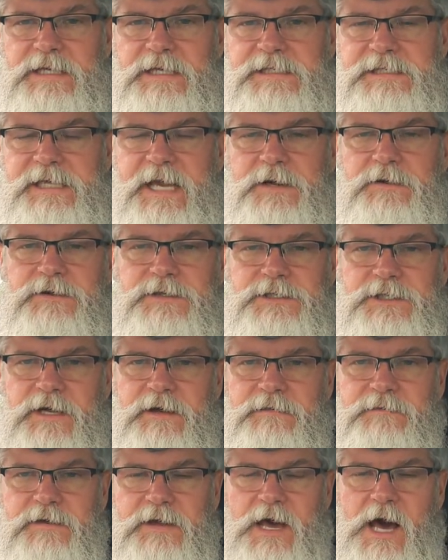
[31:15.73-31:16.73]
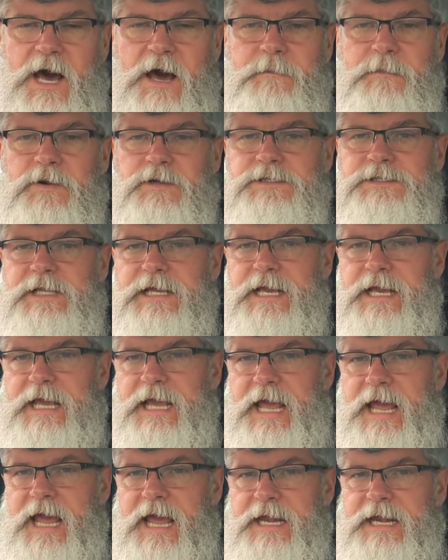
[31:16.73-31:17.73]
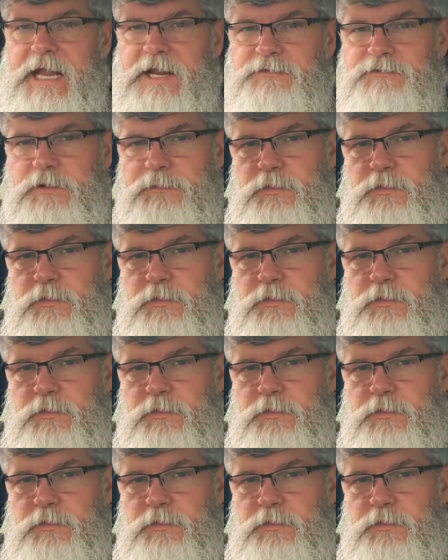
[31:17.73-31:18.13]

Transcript: centers of commerce and entry